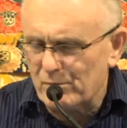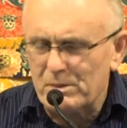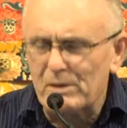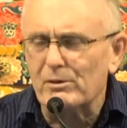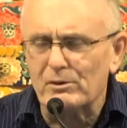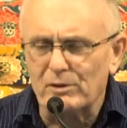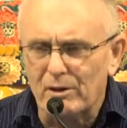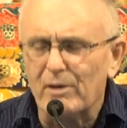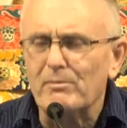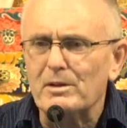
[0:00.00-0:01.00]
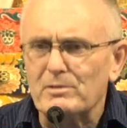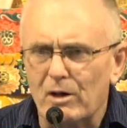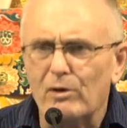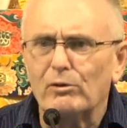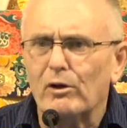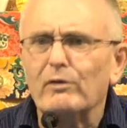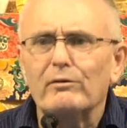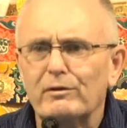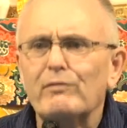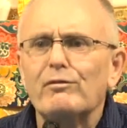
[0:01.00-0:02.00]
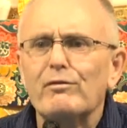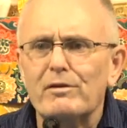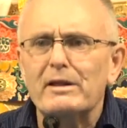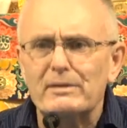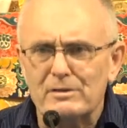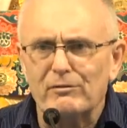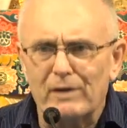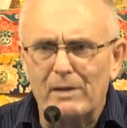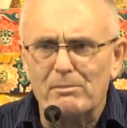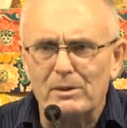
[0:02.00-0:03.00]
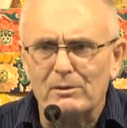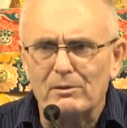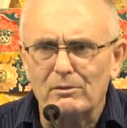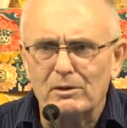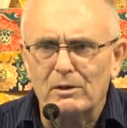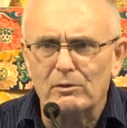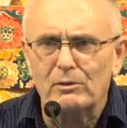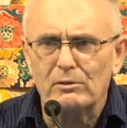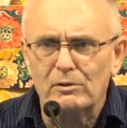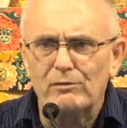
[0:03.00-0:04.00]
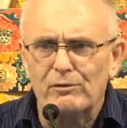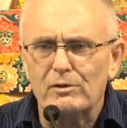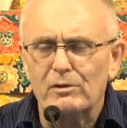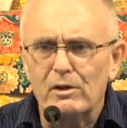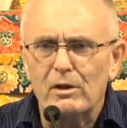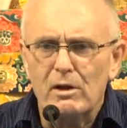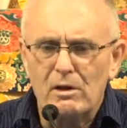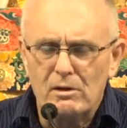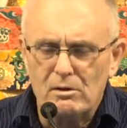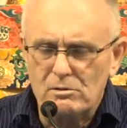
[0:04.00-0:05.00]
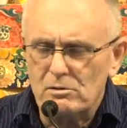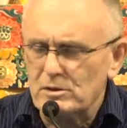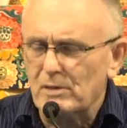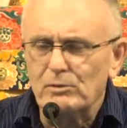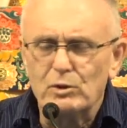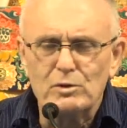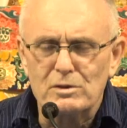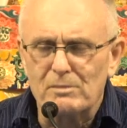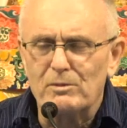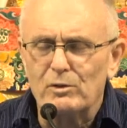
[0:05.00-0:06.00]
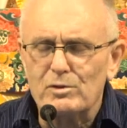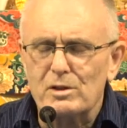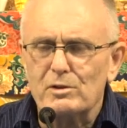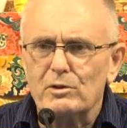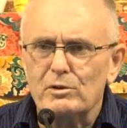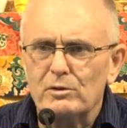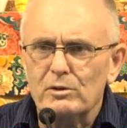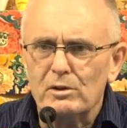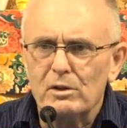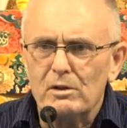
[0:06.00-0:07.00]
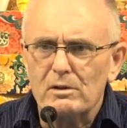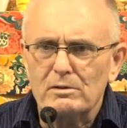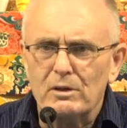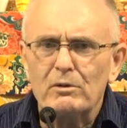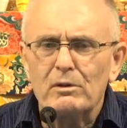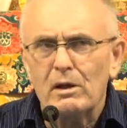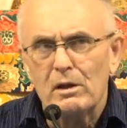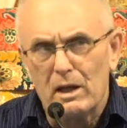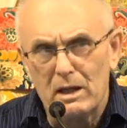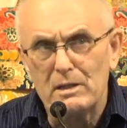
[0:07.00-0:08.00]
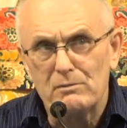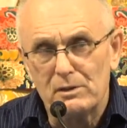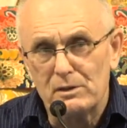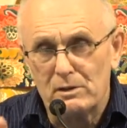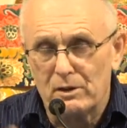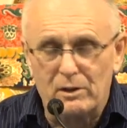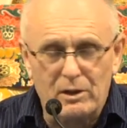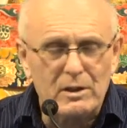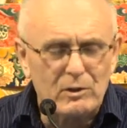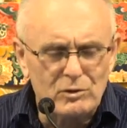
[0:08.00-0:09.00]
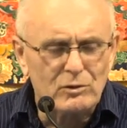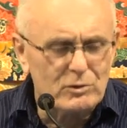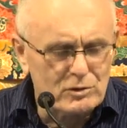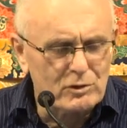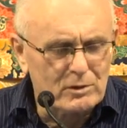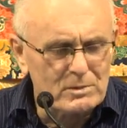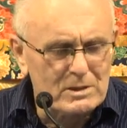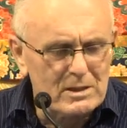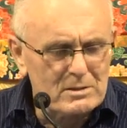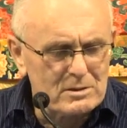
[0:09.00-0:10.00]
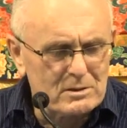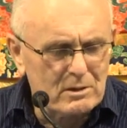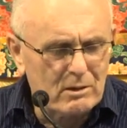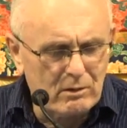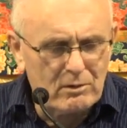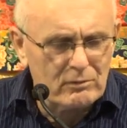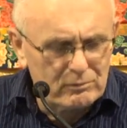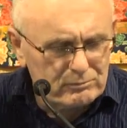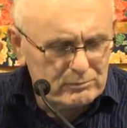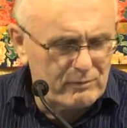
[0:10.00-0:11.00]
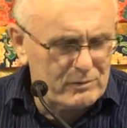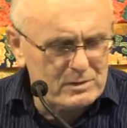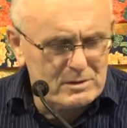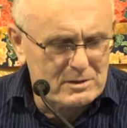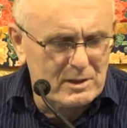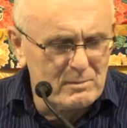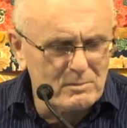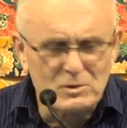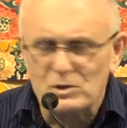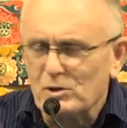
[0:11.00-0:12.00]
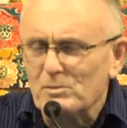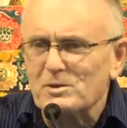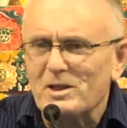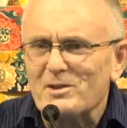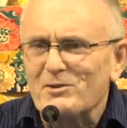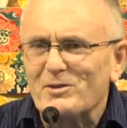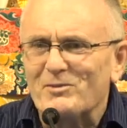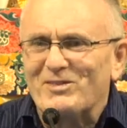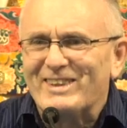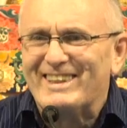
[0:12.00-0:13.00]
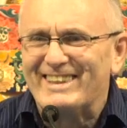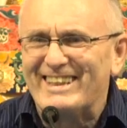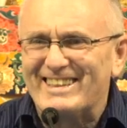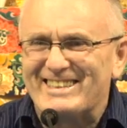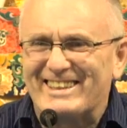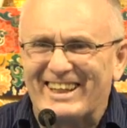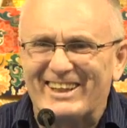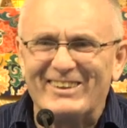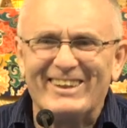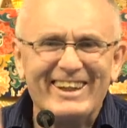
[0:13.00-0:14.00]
a period of time, there's a whole lot of different things have happened, and different, some good, some not so good. So I know your circumstances, if it's the same circumstance from years ago.